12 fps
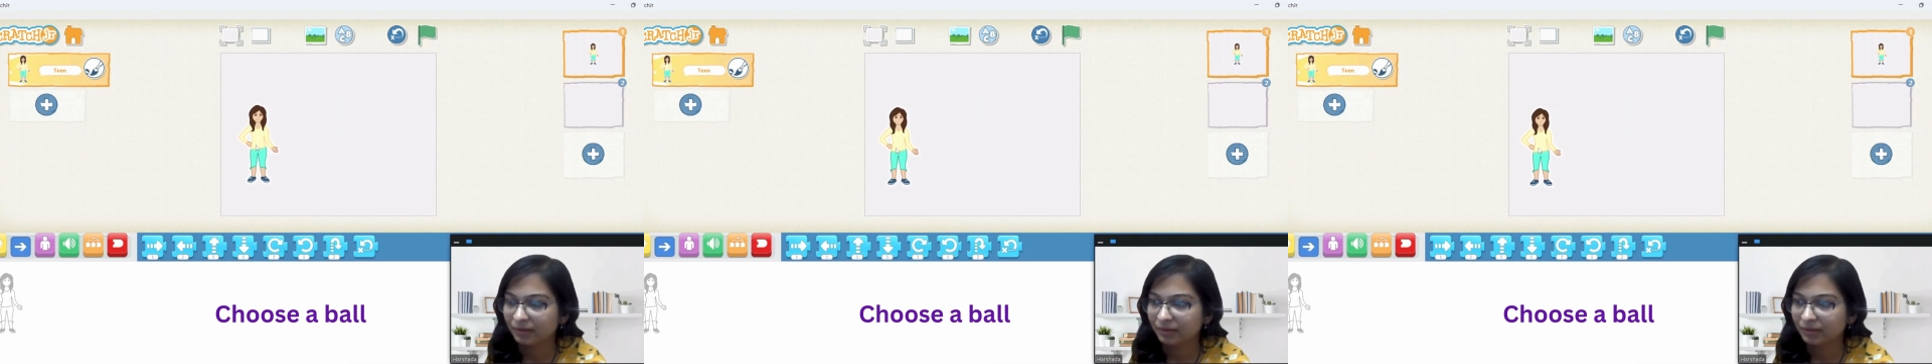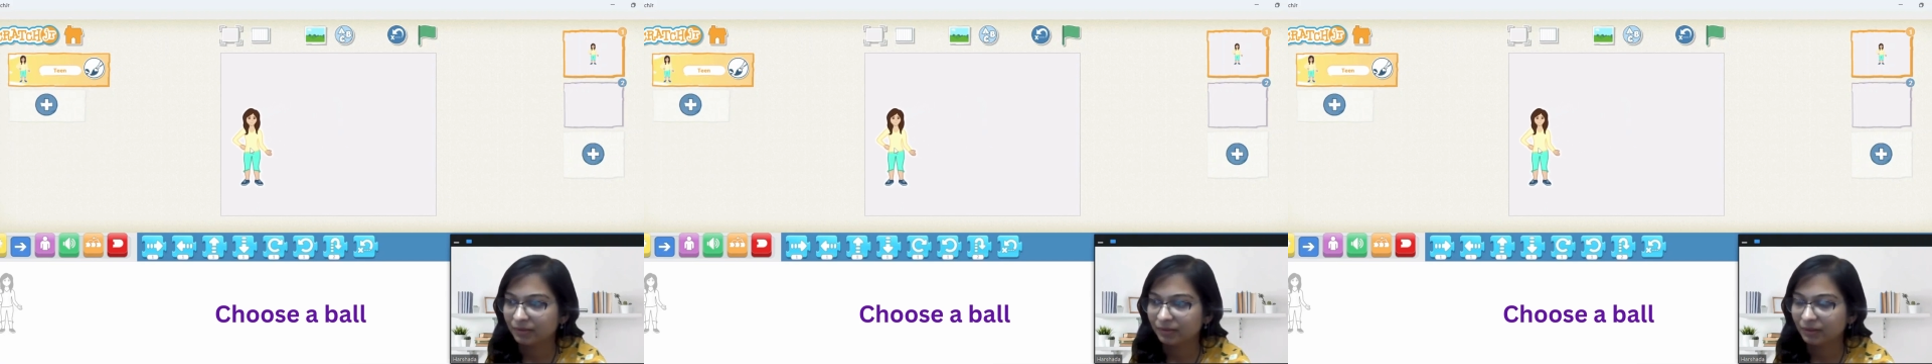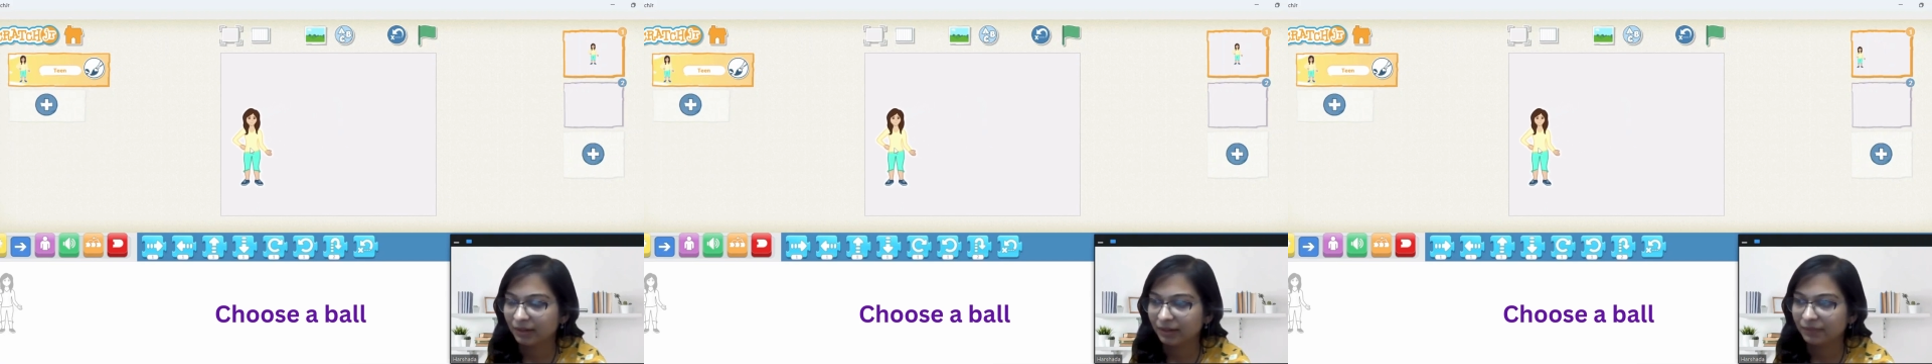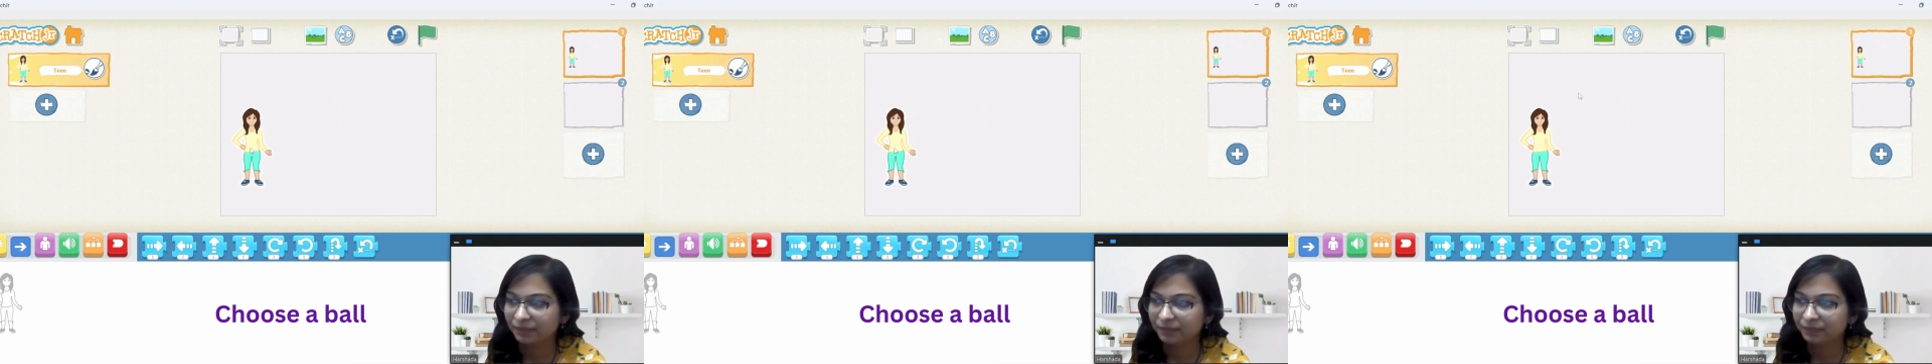Okay.
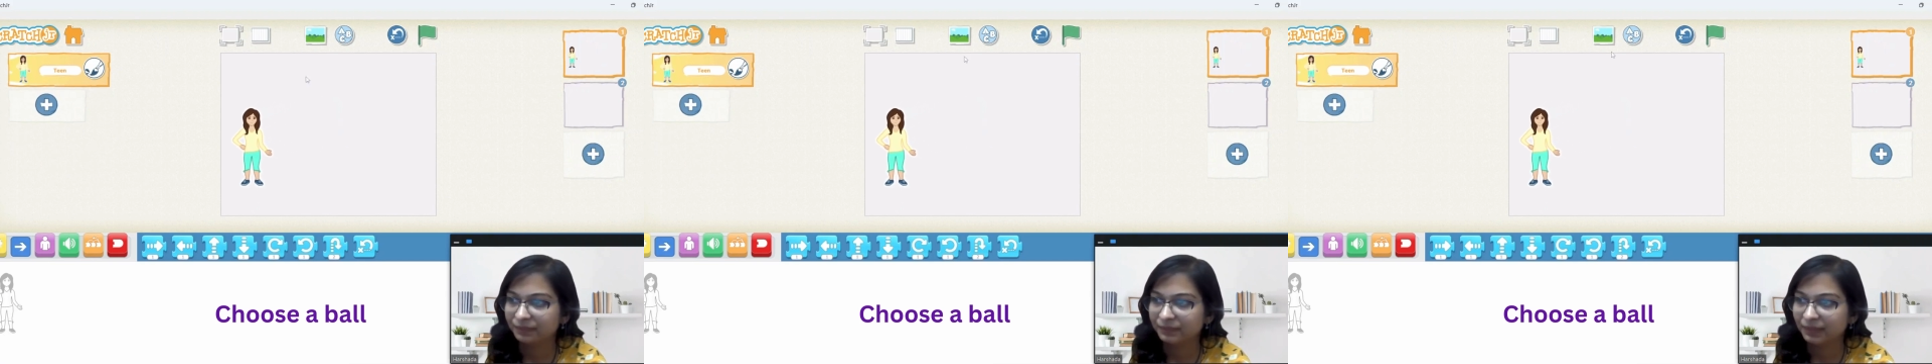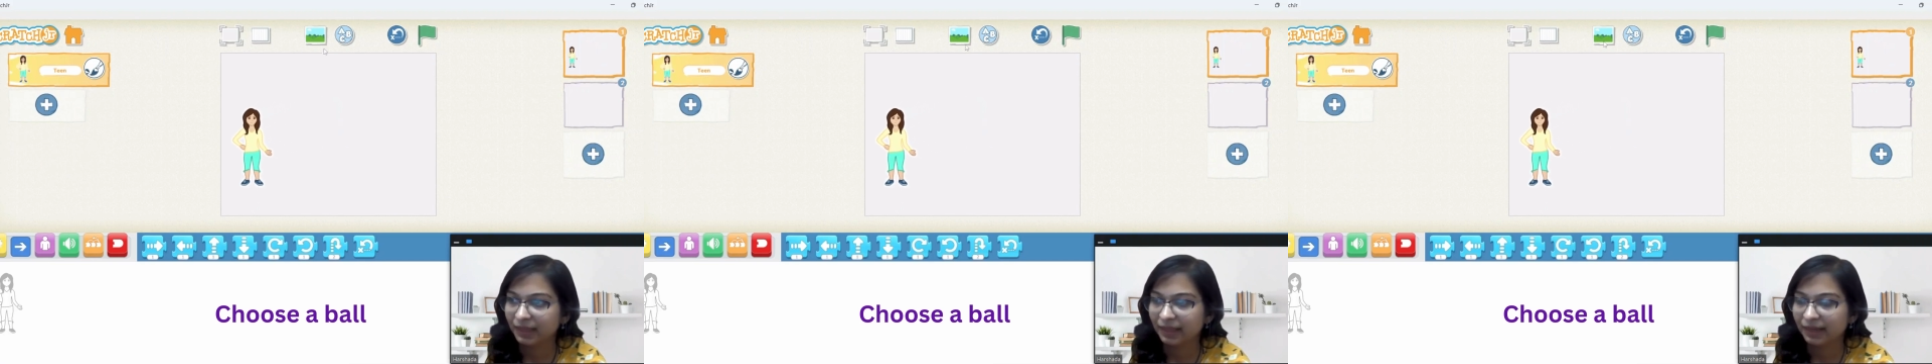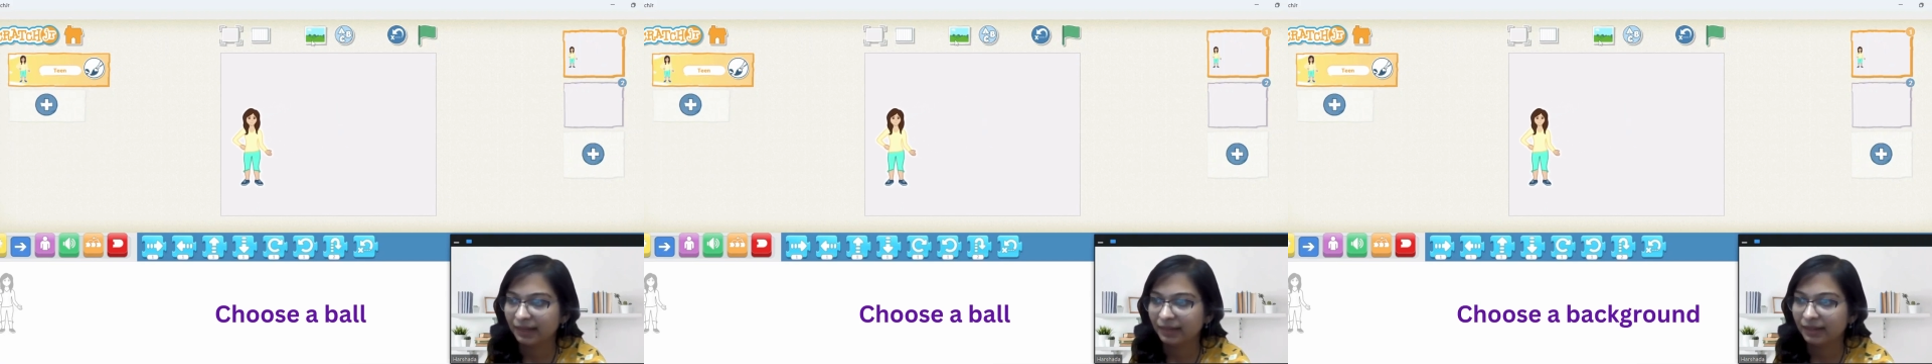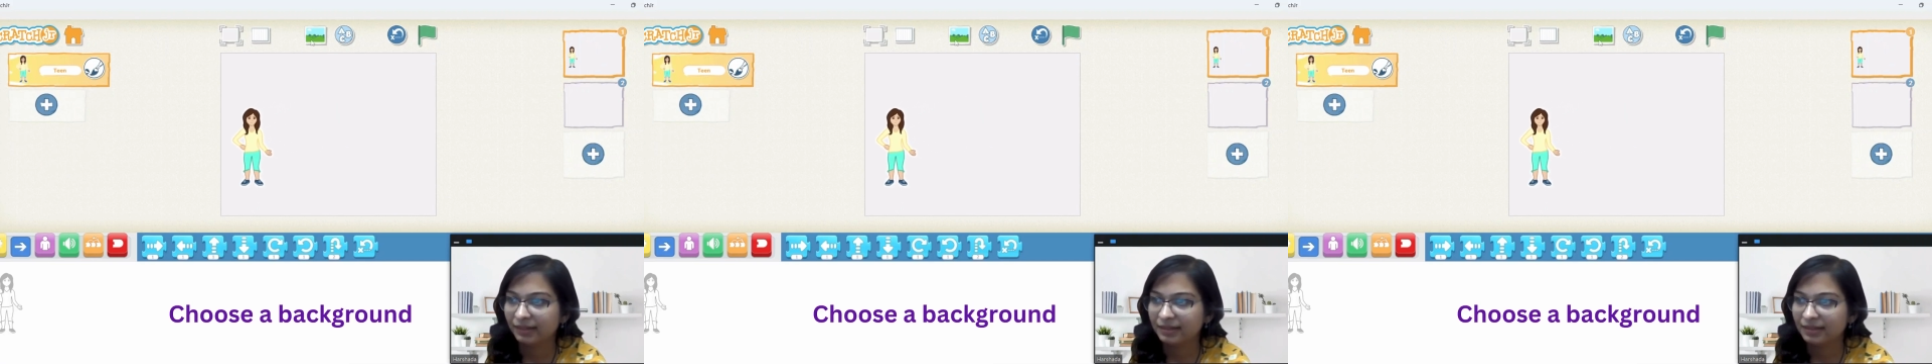And
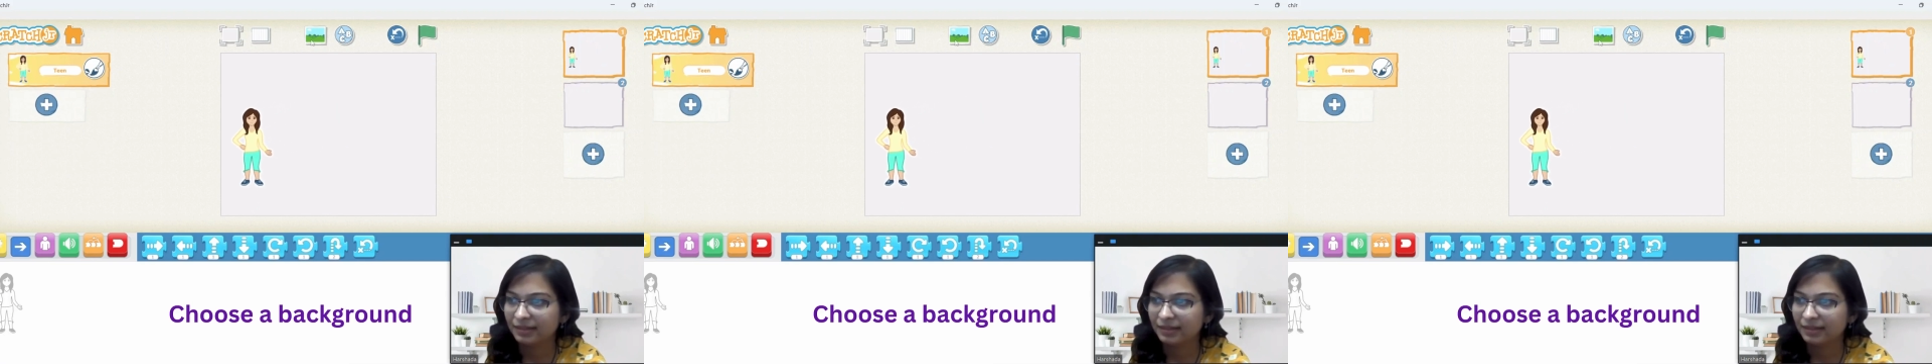let us